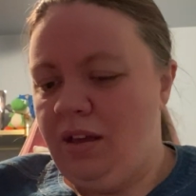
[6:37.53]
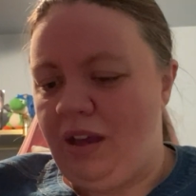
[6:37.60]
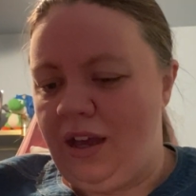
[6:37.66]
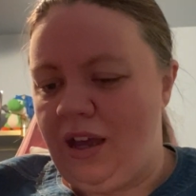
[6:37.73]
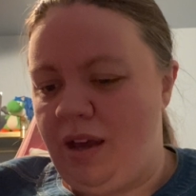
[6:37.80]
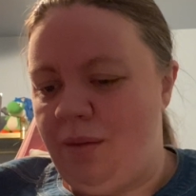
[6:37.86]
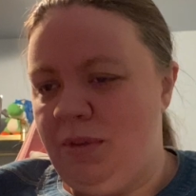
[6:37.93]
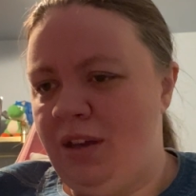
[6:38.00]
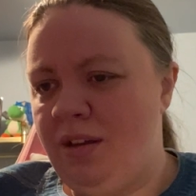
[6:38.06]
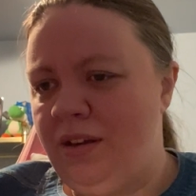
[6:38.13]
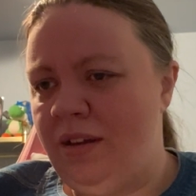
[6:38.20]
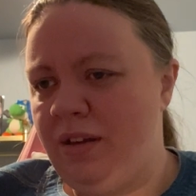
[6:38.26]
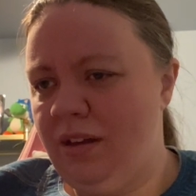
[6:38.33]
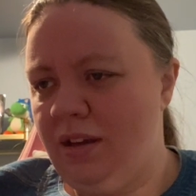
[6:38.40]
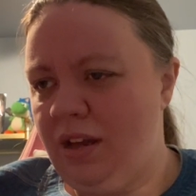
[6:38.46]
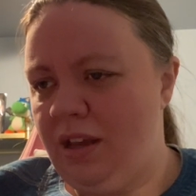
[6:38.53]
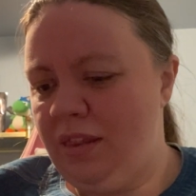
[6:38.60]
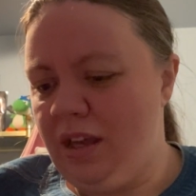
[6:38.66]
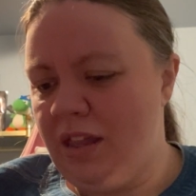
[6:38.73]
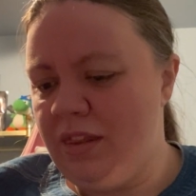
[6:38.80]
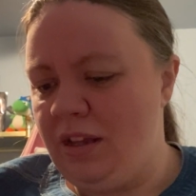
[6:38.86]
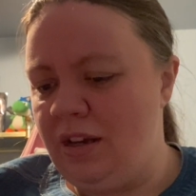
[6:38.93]
And
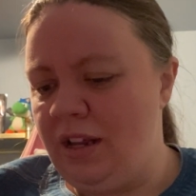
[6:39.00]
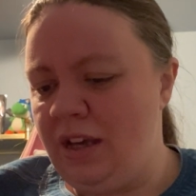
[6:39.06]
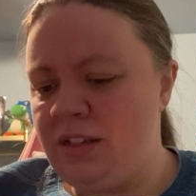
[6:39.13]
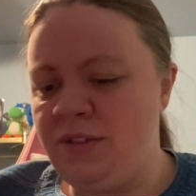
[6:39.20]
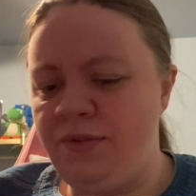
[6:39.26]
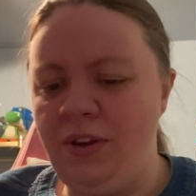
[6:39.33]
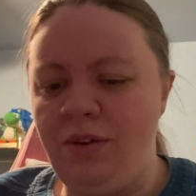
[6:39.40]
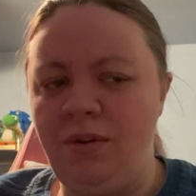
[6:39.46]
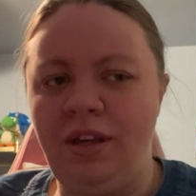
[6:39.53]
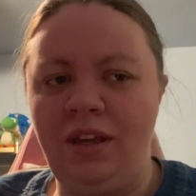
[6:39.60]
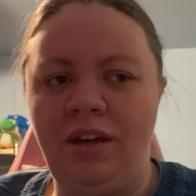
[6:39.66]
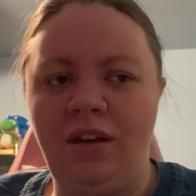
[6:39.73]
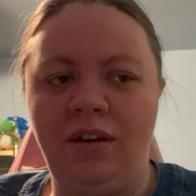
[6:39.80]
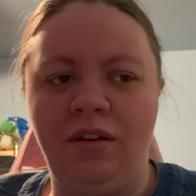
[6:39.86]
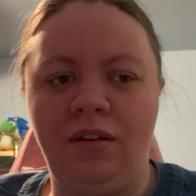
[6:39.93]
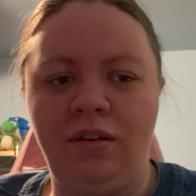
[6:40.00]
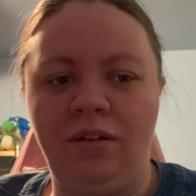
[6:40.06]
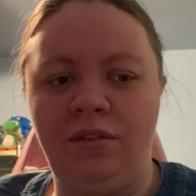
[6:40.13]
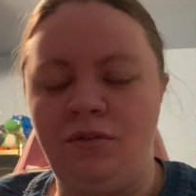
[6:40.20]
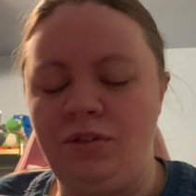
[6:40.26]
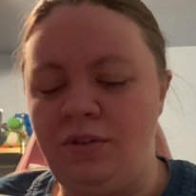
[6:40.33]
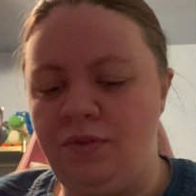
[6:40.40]
then the next few here,
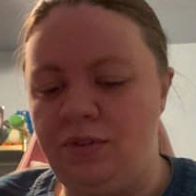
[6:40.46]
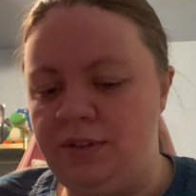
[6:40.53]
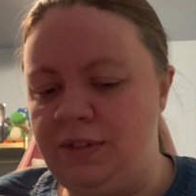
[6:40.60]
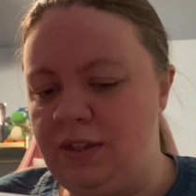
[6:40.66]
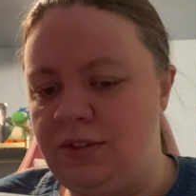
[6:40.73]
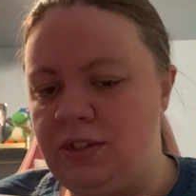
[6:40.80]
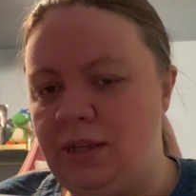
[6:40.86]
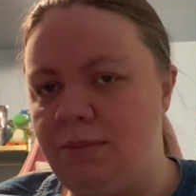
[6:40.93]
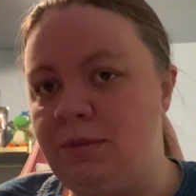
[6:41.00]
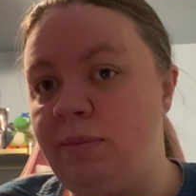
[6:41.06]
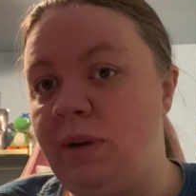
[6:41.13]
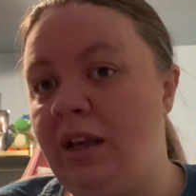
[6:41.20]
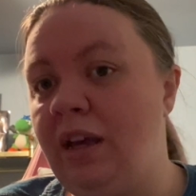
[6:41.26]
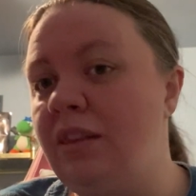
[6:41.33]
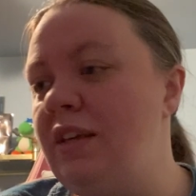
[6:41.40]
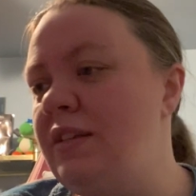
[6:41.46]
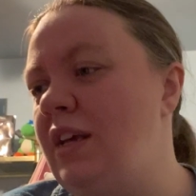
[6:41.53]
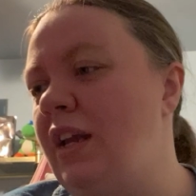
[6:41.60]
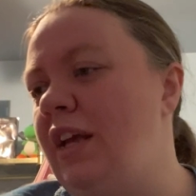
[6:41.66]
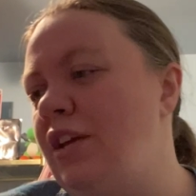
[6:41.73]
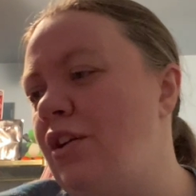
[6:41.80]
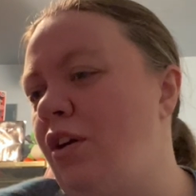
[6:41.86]
they're different systems, but I got these
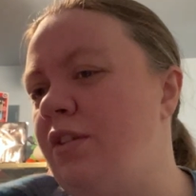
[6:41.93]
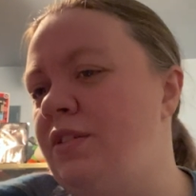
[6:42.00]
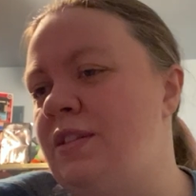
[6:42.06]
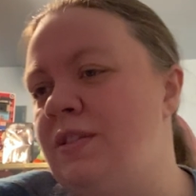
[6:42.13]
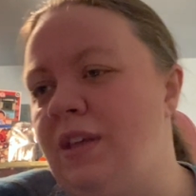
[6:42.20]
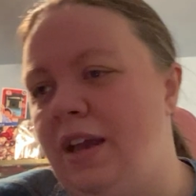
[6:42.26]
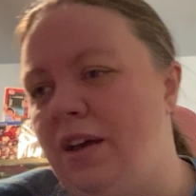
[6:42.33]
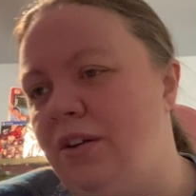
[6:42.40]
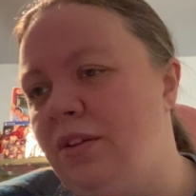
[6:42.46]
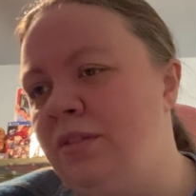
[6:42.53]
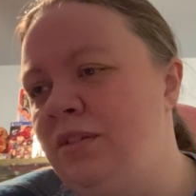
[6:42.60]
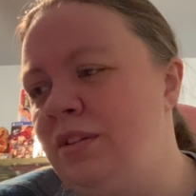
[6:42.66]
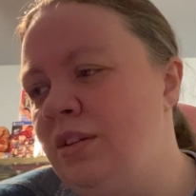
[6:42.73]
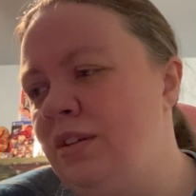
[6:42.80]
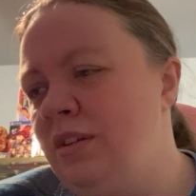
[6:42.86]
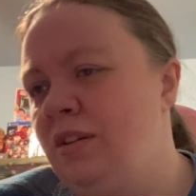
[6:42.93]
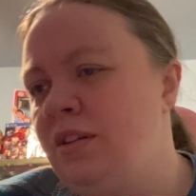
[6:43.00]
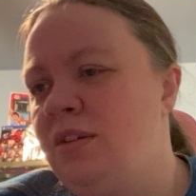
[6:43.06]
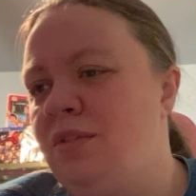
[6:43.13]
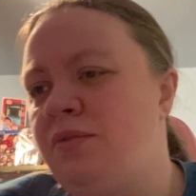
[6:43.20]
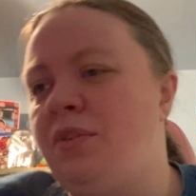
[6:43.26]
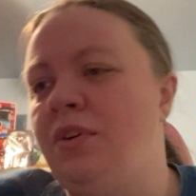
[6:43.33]
at a yard sale
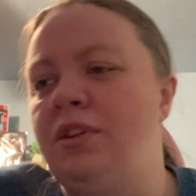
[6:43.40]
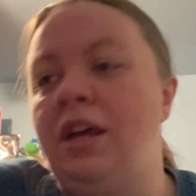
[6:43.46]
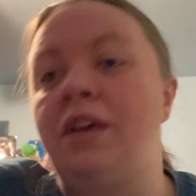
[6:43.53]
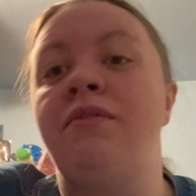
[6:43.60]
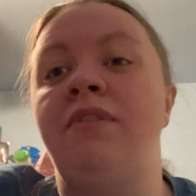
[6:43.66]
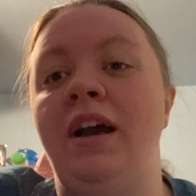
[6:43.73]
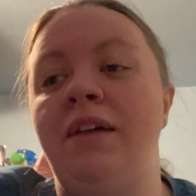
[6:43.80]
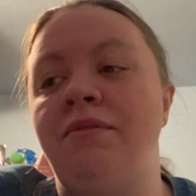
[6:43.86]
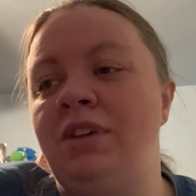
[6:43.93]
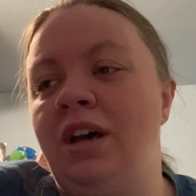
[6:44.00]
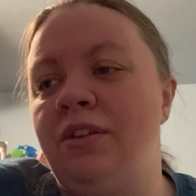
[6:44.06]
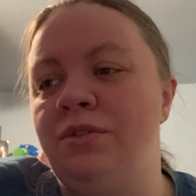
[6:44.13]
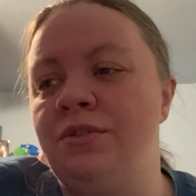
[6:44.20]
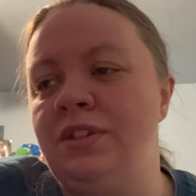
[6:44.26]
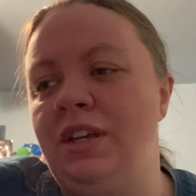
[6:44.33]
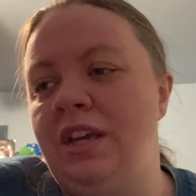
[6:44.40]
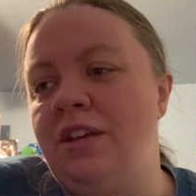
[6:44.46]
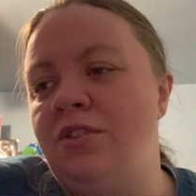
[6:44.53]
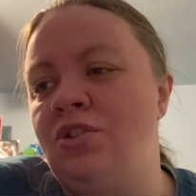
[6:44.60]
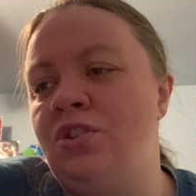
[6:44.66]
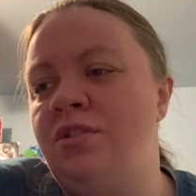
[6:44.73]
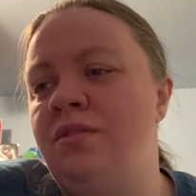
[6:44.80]
for like $5
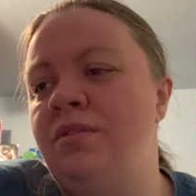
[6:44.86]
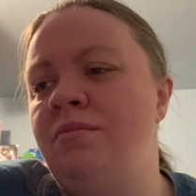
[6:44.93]
each.